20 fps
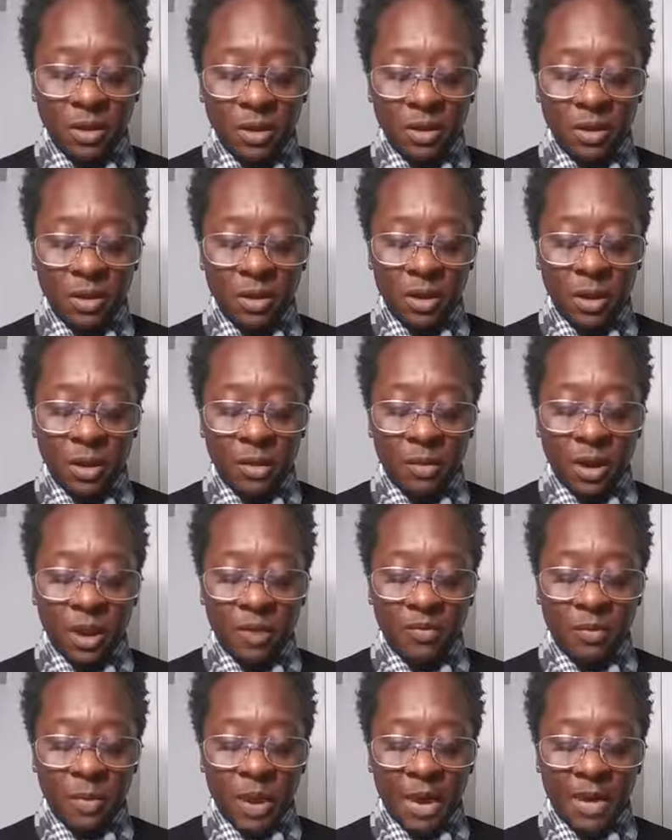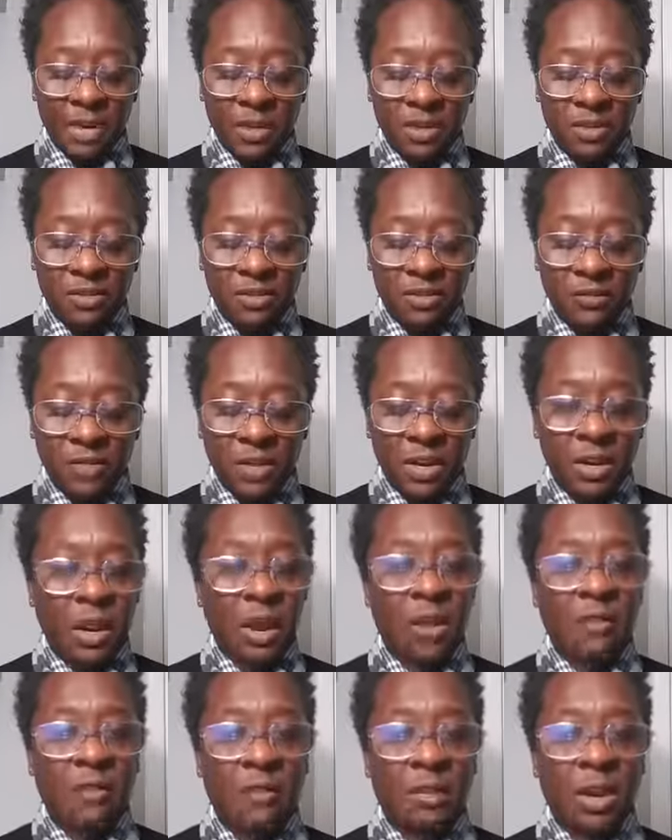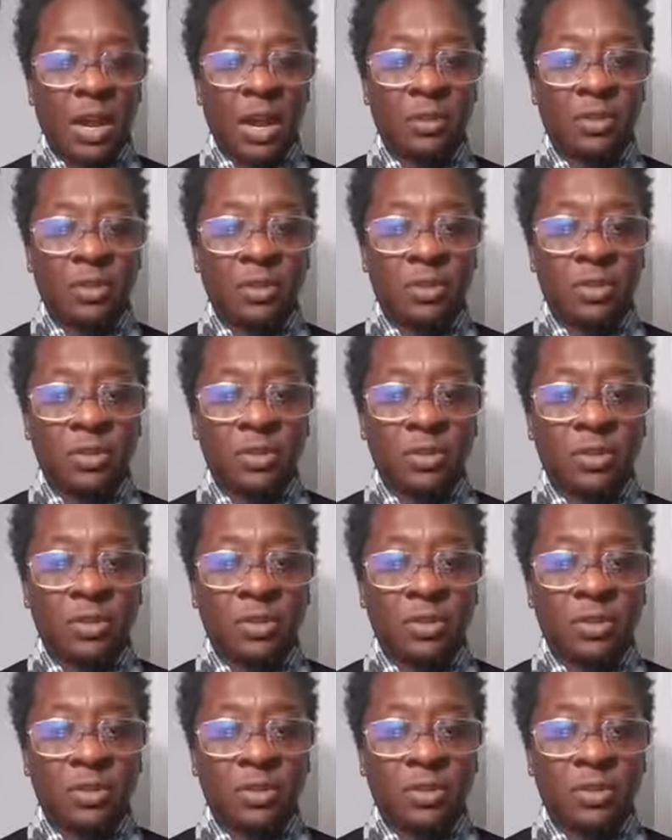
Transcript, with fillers: you know, everybody gets to feed off of black boys,